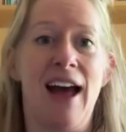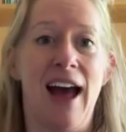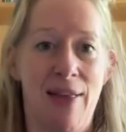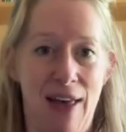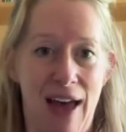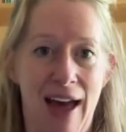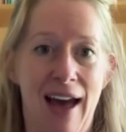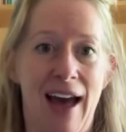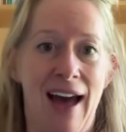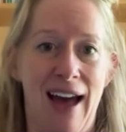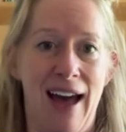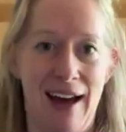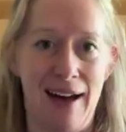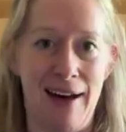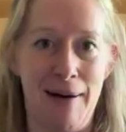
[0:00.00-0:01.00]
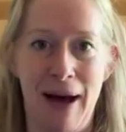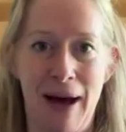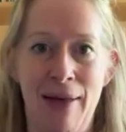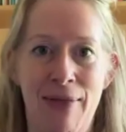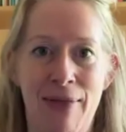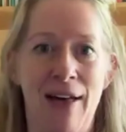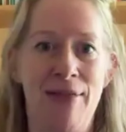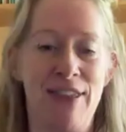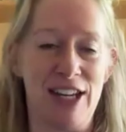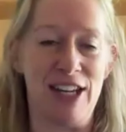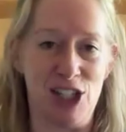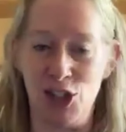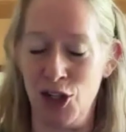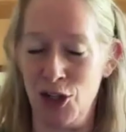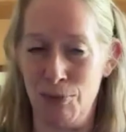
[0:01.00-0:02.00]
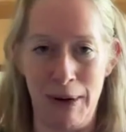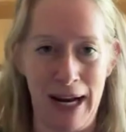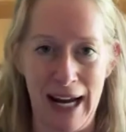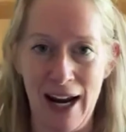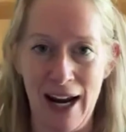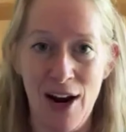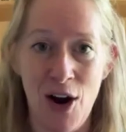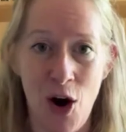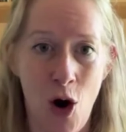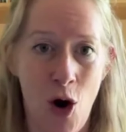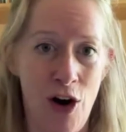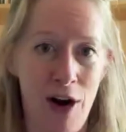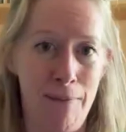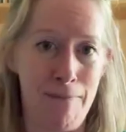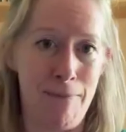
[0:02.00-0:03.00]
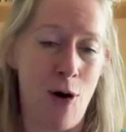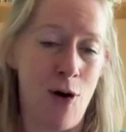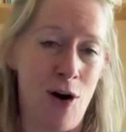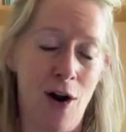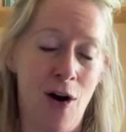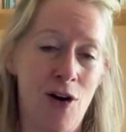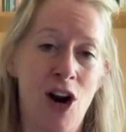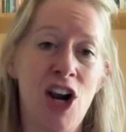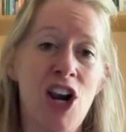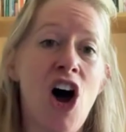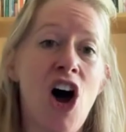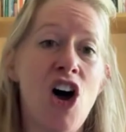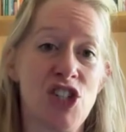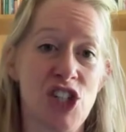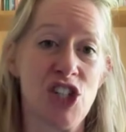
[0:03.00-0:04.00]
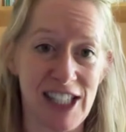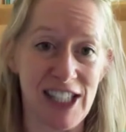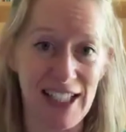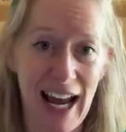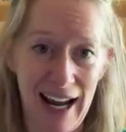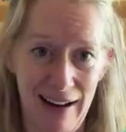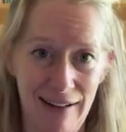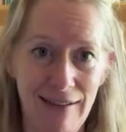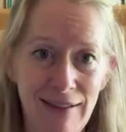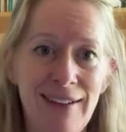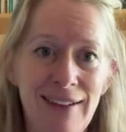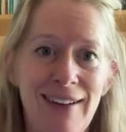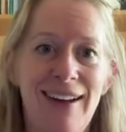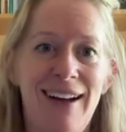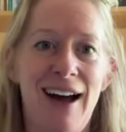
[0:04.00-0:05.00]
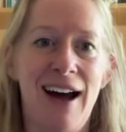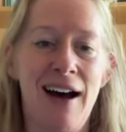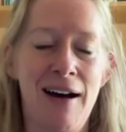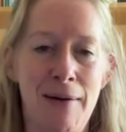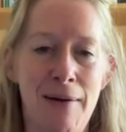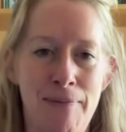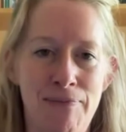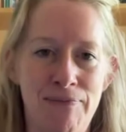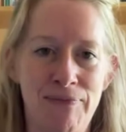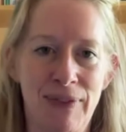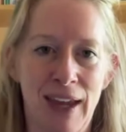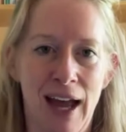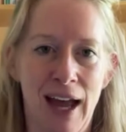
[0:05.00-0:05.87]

and this should be on a larger scale, not